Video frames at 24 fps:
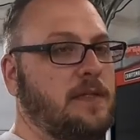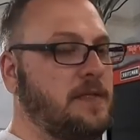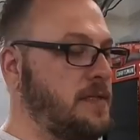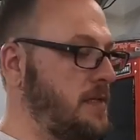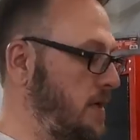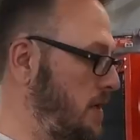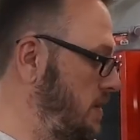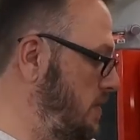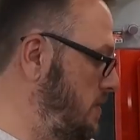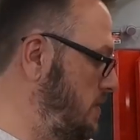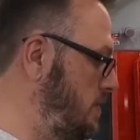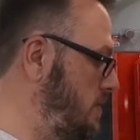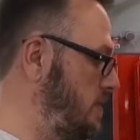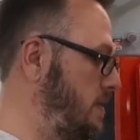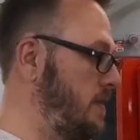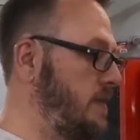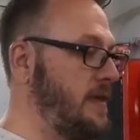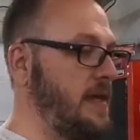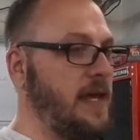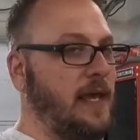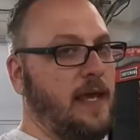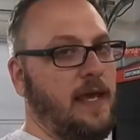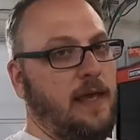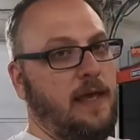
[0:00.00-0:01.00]
to
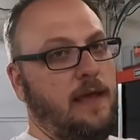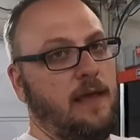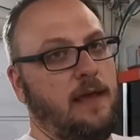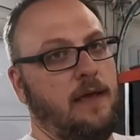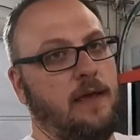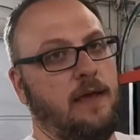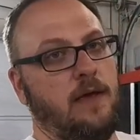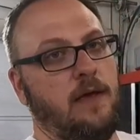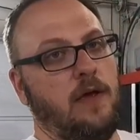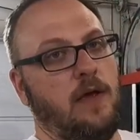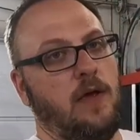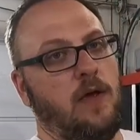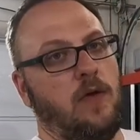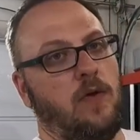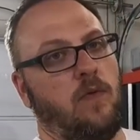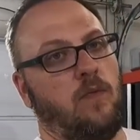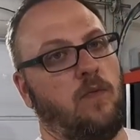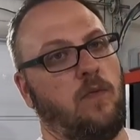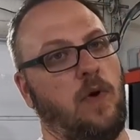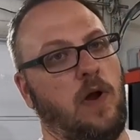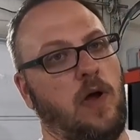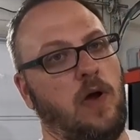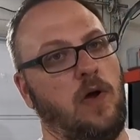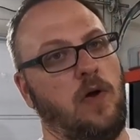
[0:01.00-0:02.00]
the
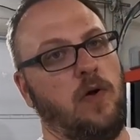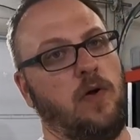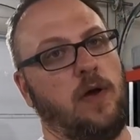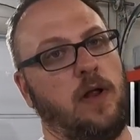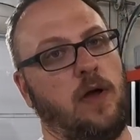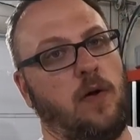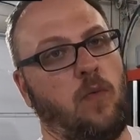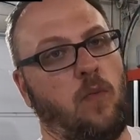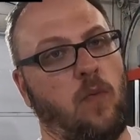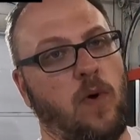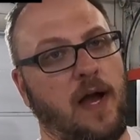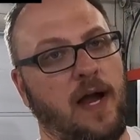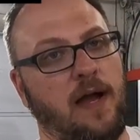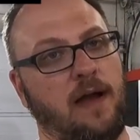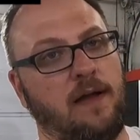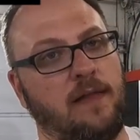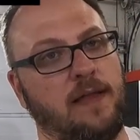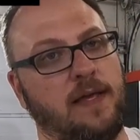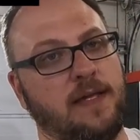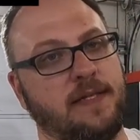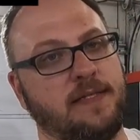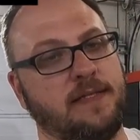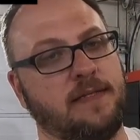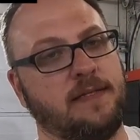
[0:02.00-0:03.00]
Rode
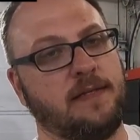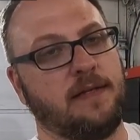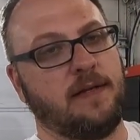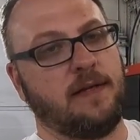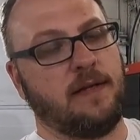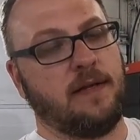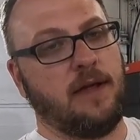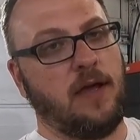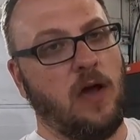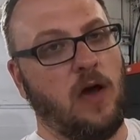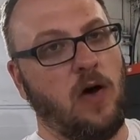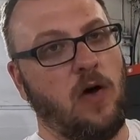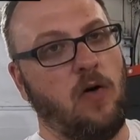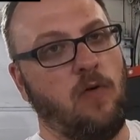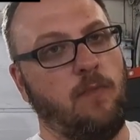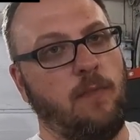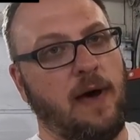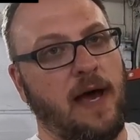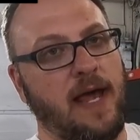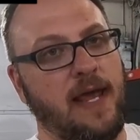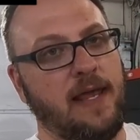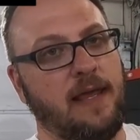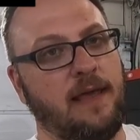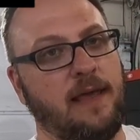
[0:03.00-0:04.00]
Wireless Go
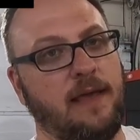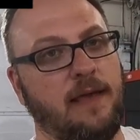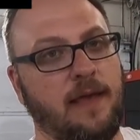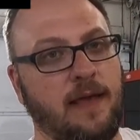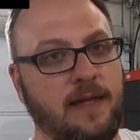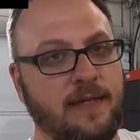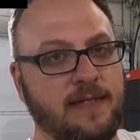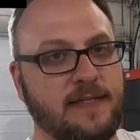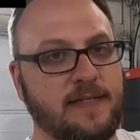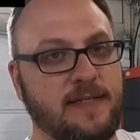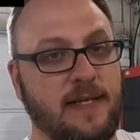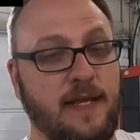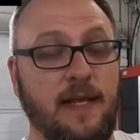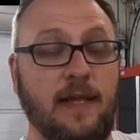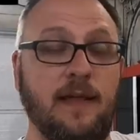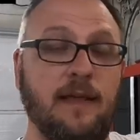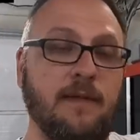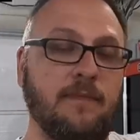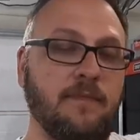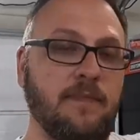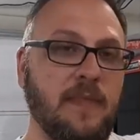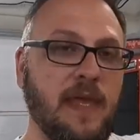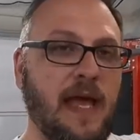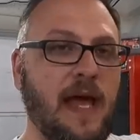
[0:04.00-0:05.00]
mic and see
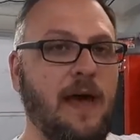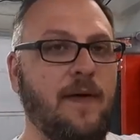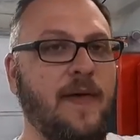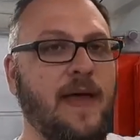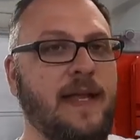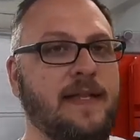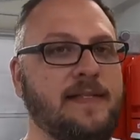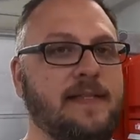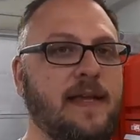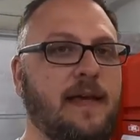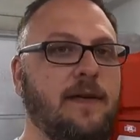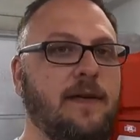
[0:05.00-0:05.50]
how that